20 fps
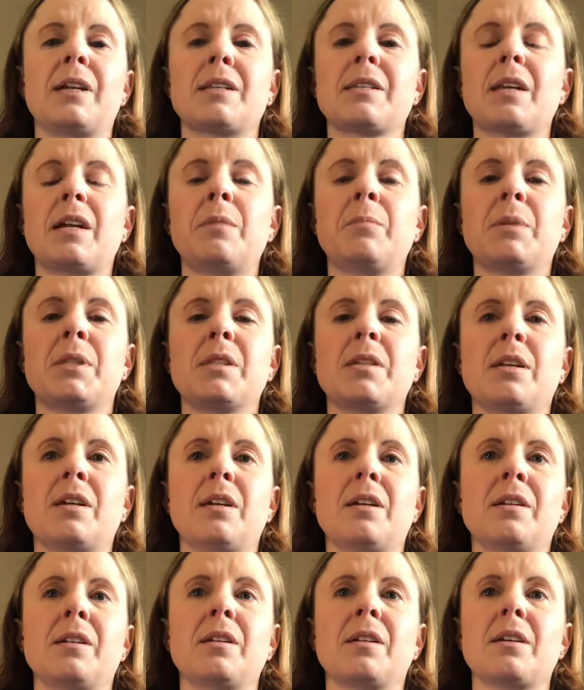assignments
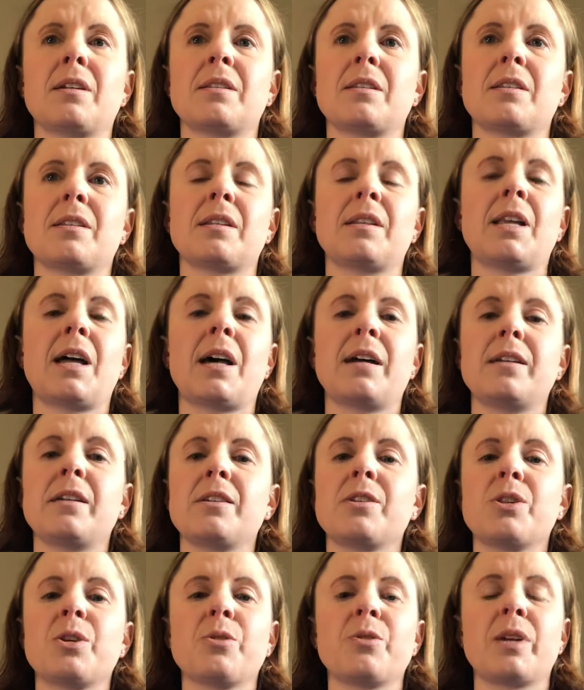in because it's a lot
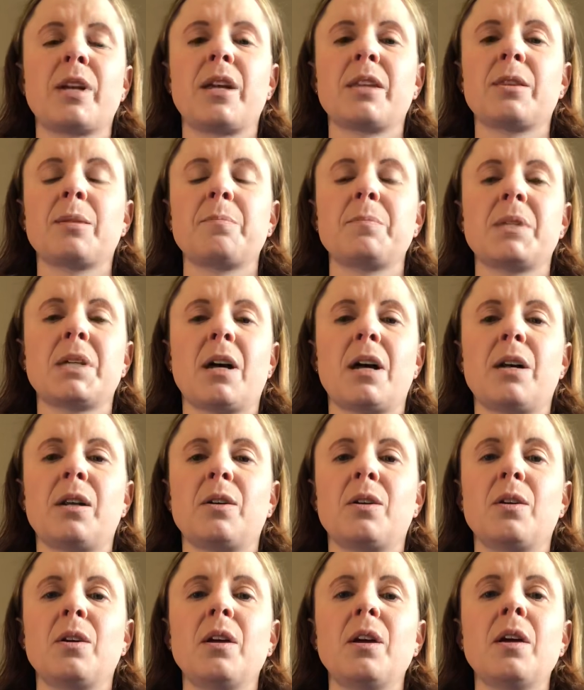easier to get them
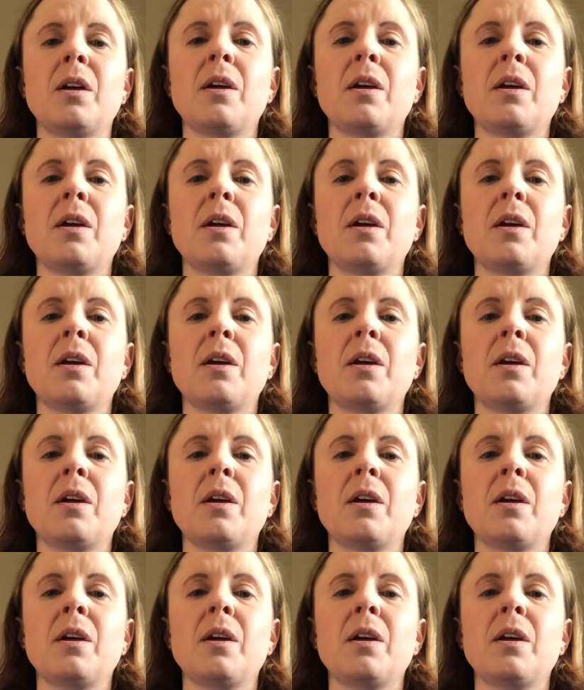done,